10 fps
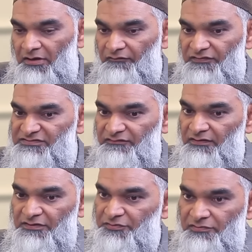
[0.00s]
first of
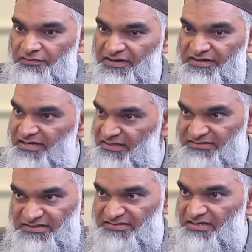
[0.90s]
all, you're going
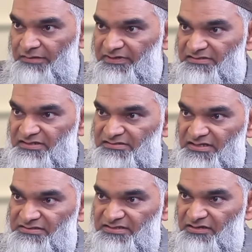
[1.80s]
against the Islamic
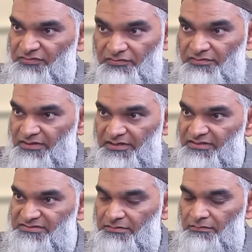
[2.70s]
dictates here, you're going
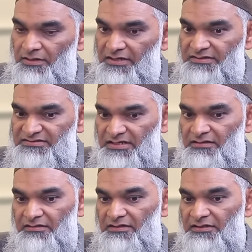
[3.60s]
against the Quran, and
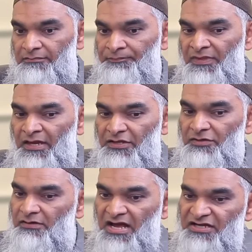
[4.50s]
secondly,
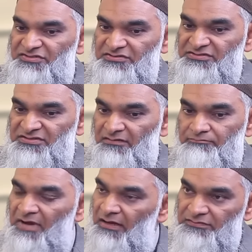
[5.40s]
your actions are
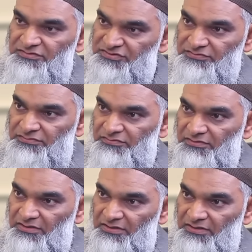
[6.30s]
bound
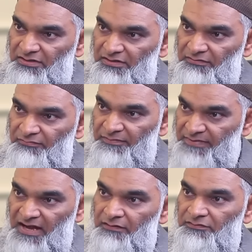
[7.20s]
to
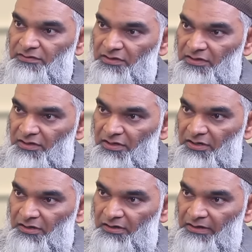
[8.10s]
rebound
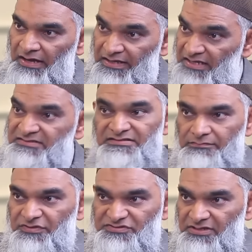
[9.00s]
against the
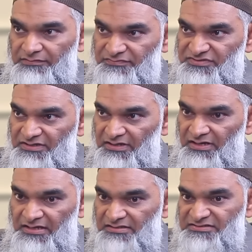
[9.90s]
Muslims,
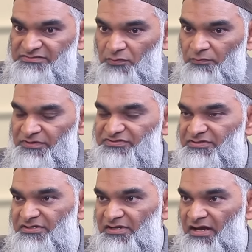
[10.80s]
and this is what we're
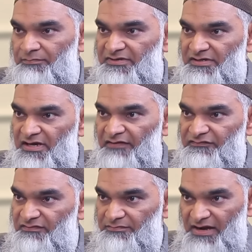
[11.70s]
seeing happening
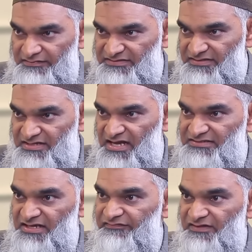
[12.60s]
after the Paris
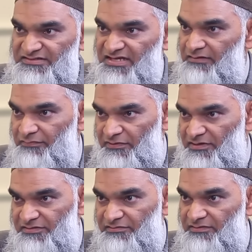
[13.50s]
attacks, after the San
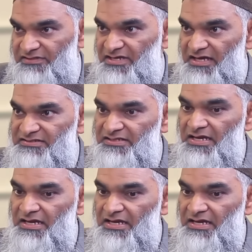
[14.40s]
Bernardino attacks.